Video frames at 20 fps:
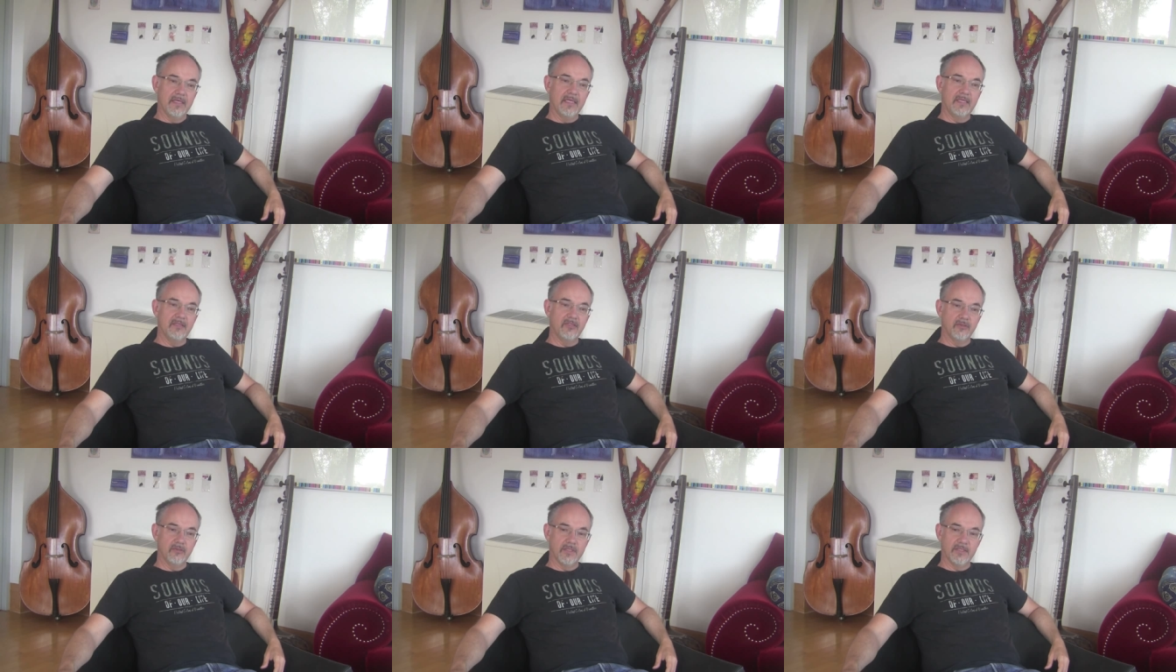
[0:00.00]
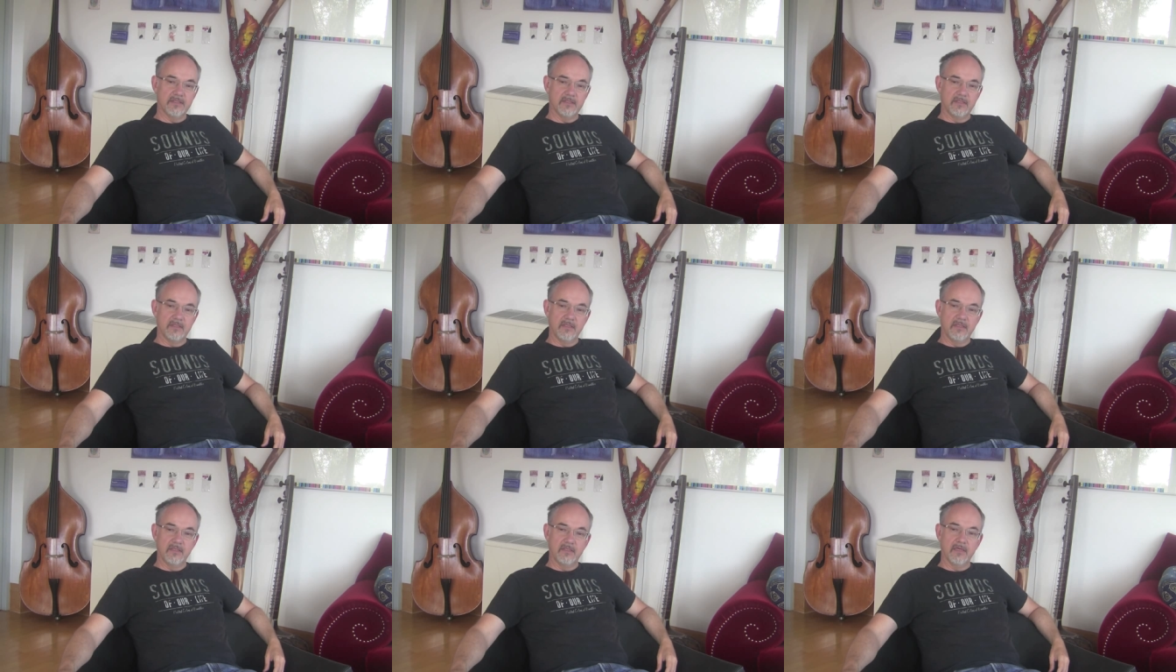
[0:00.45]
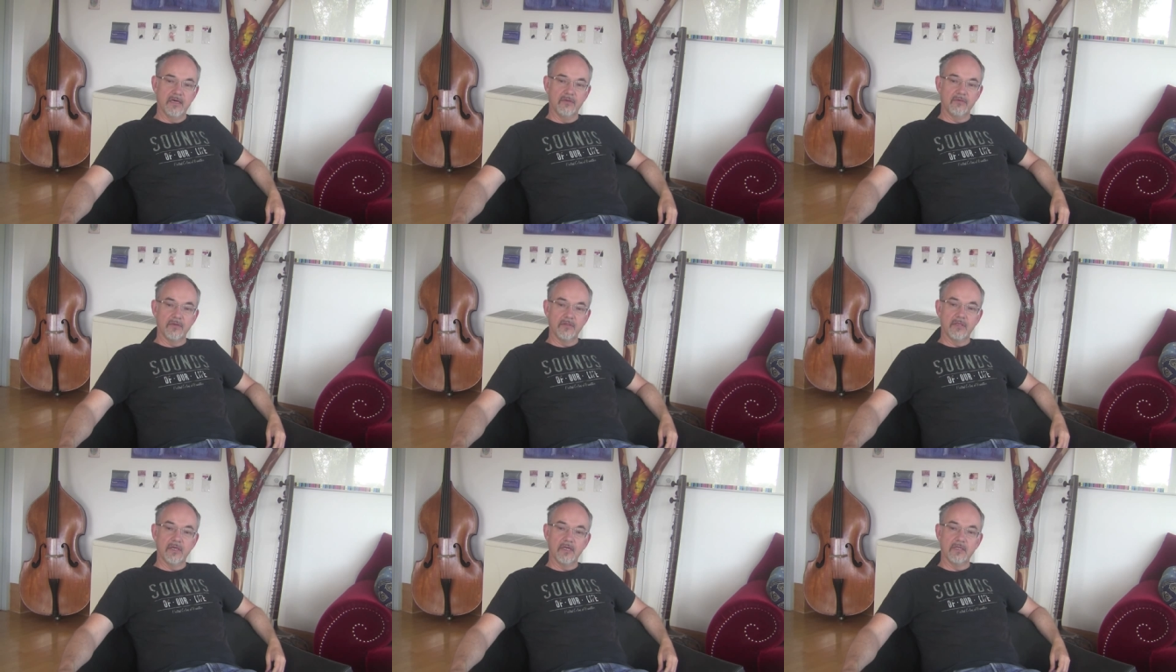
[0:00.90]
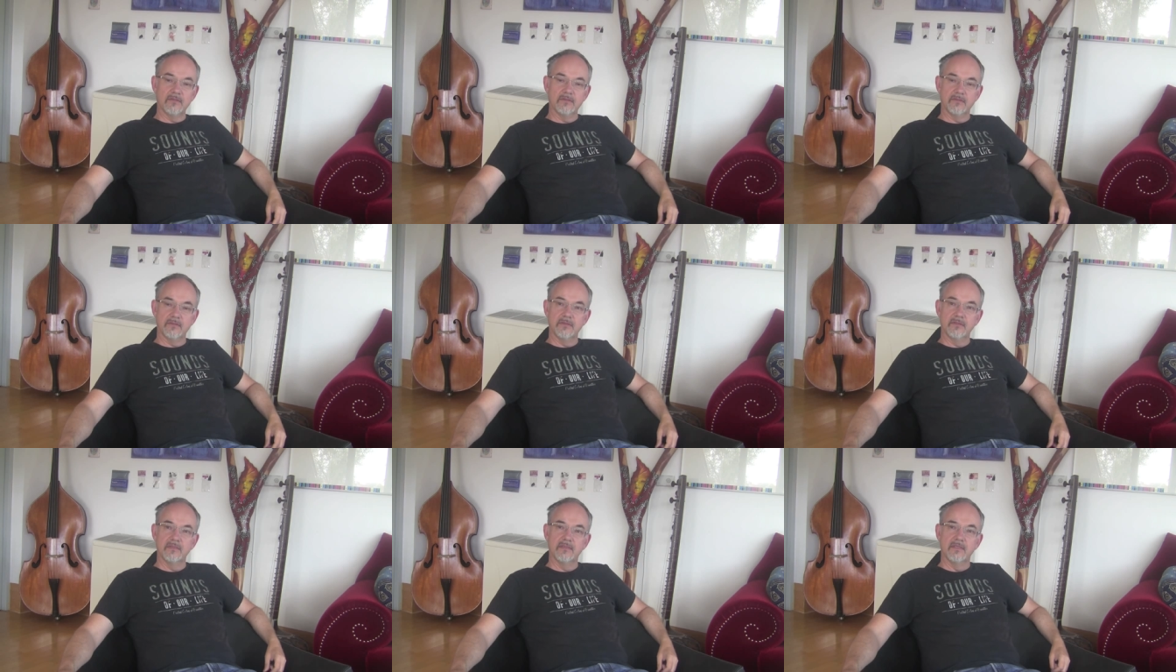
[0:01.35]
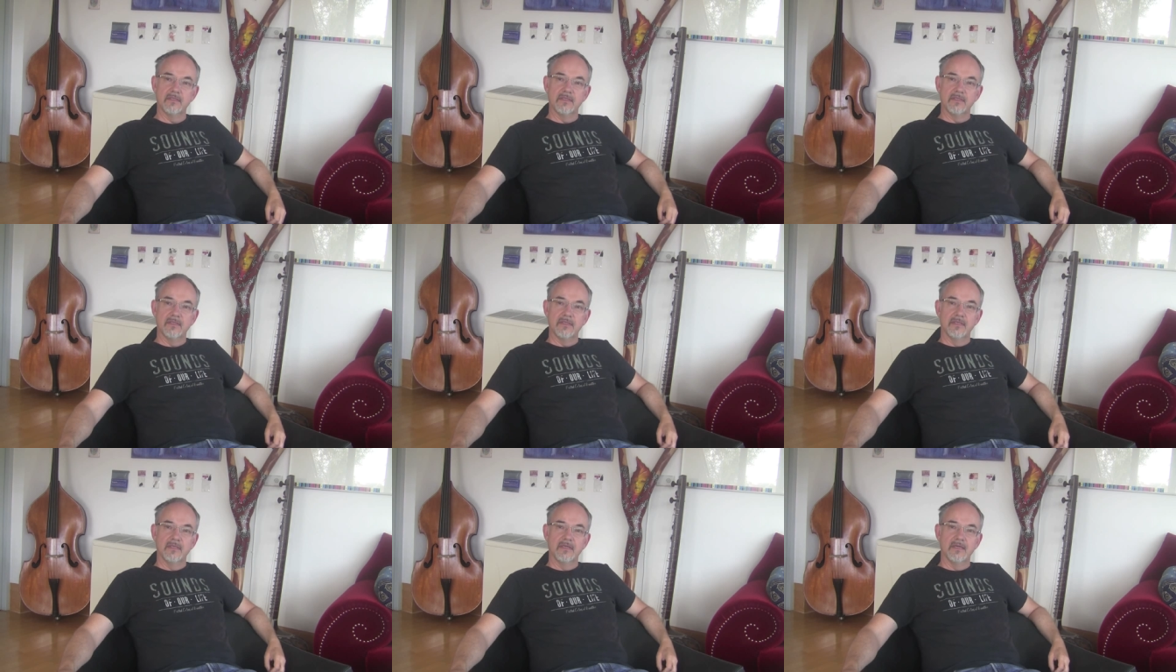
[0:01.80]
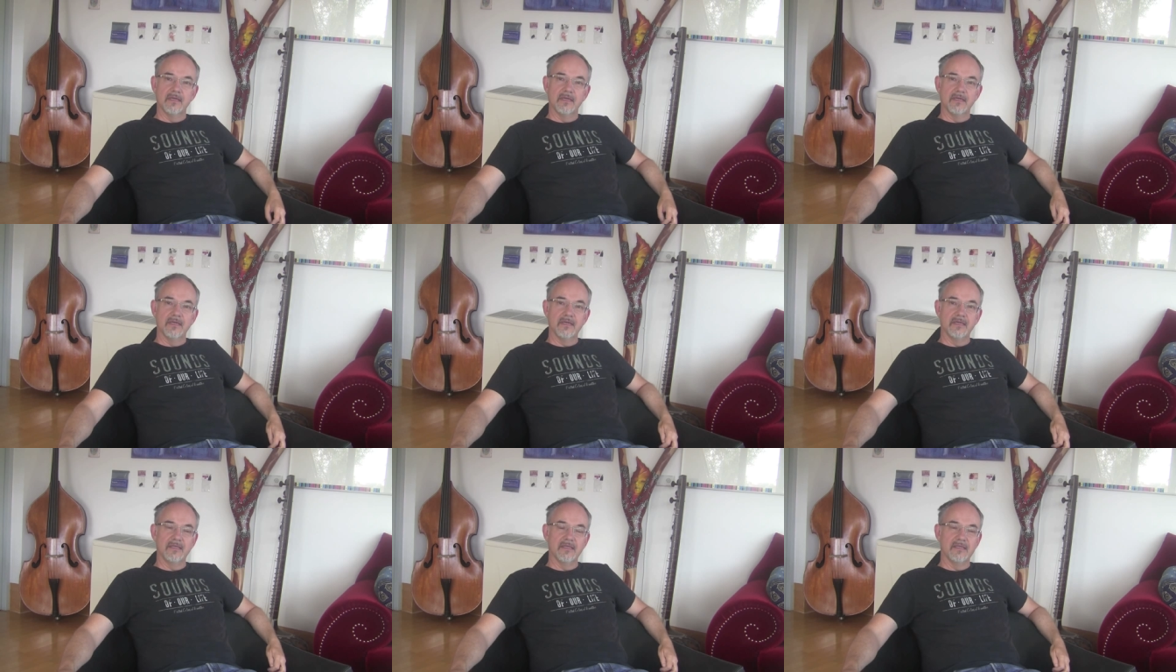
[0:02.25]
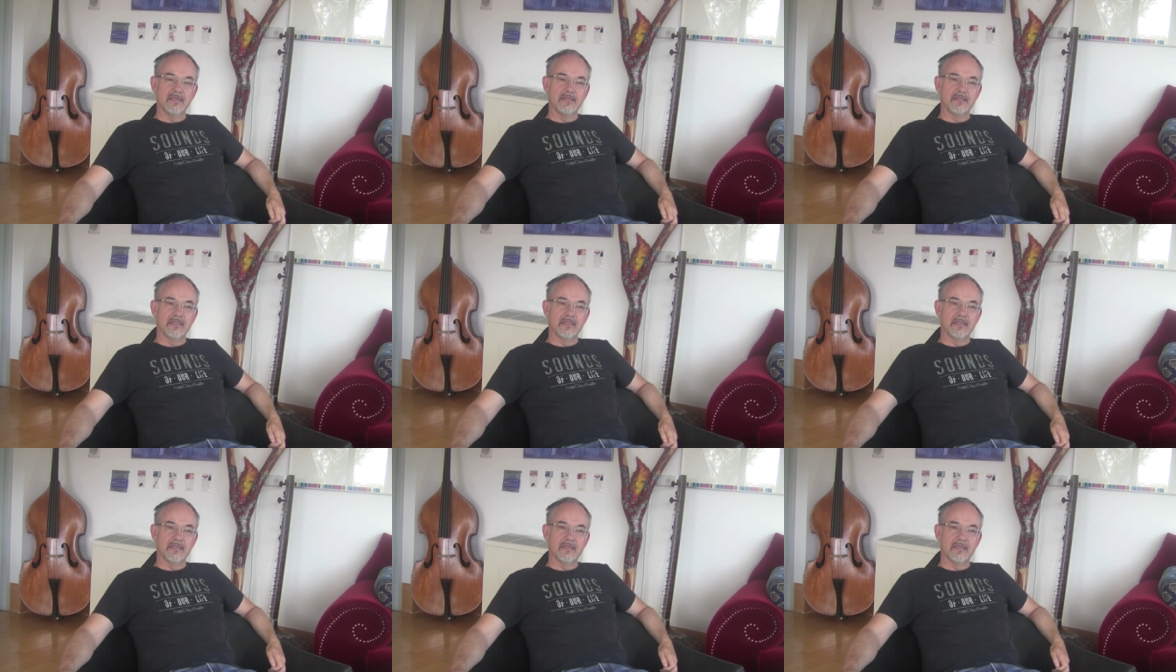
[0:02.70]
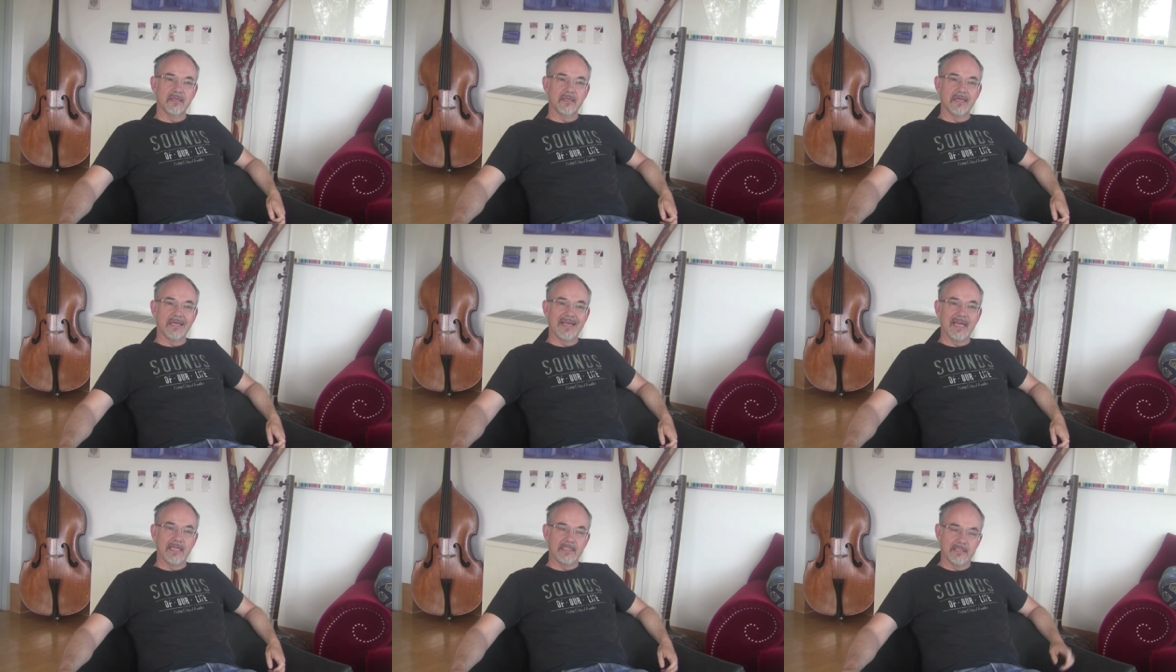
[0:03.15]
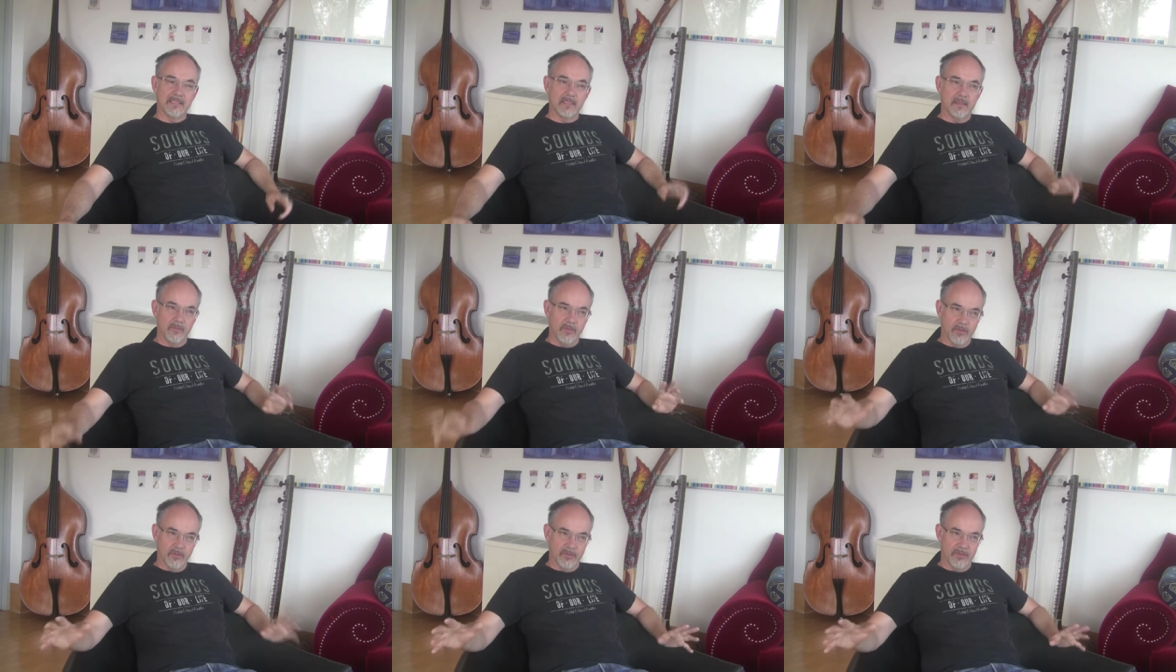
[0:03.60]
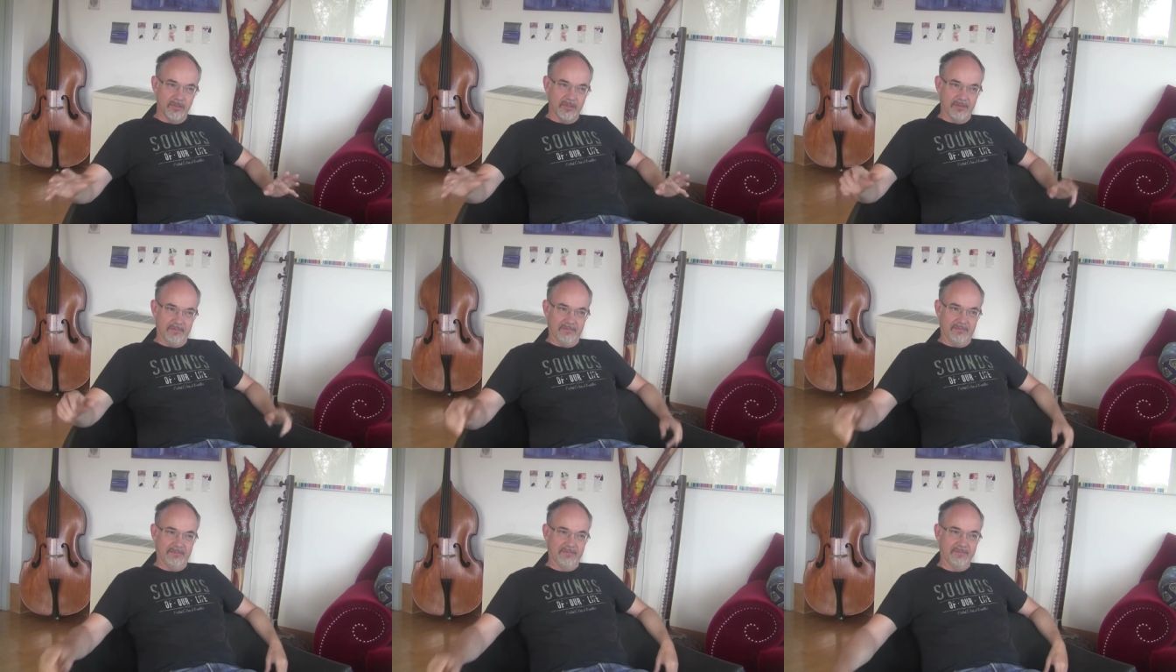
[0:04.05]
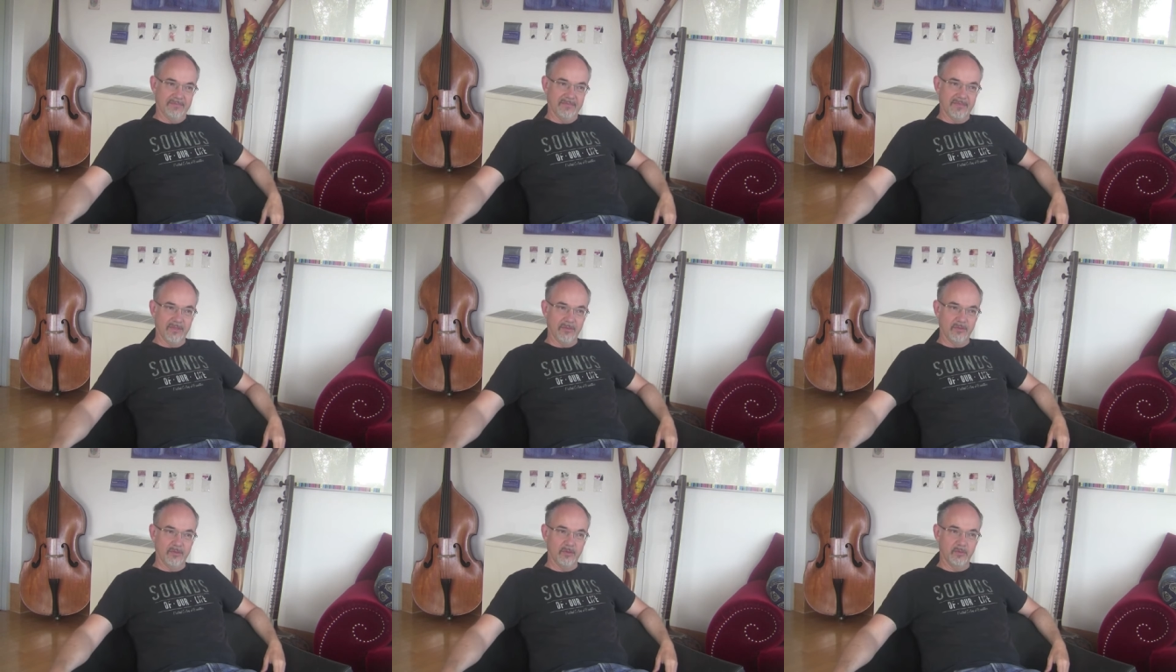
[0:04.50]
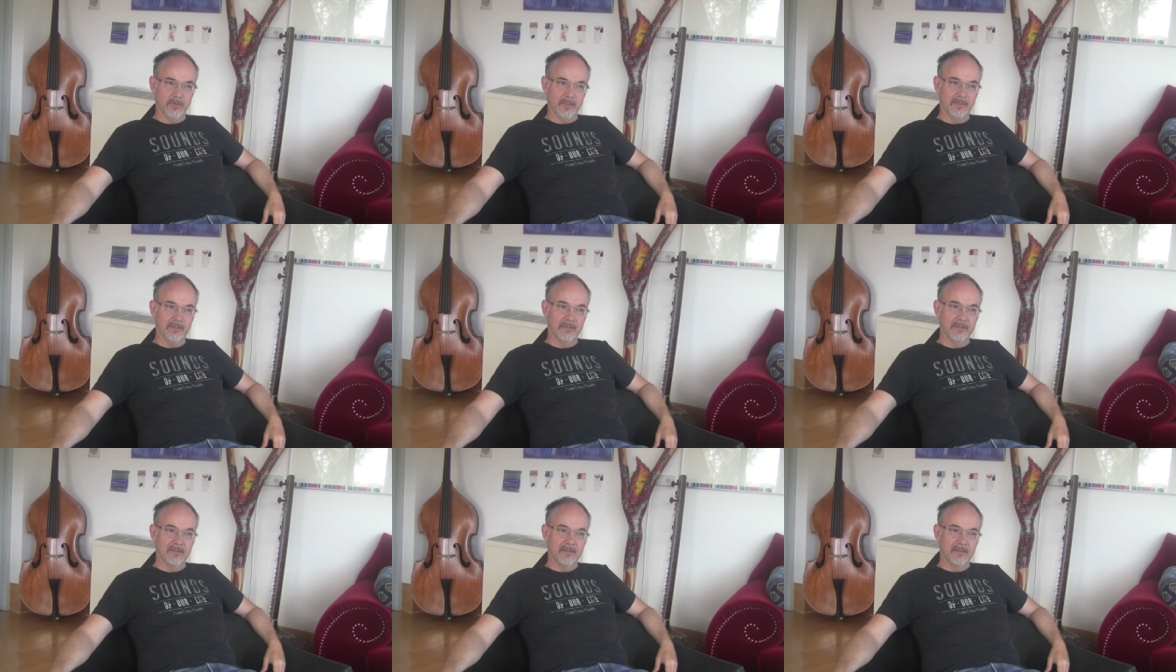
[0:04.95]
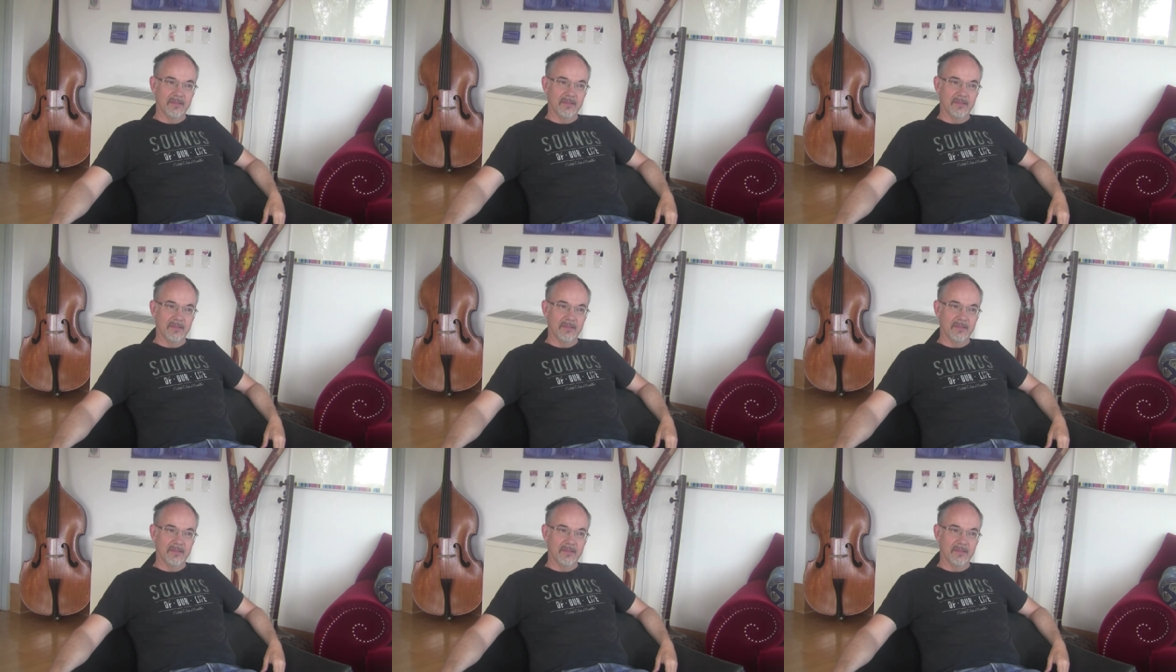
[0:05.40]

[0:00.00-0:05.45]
interested in avant-garde uh, classical music, so to speak.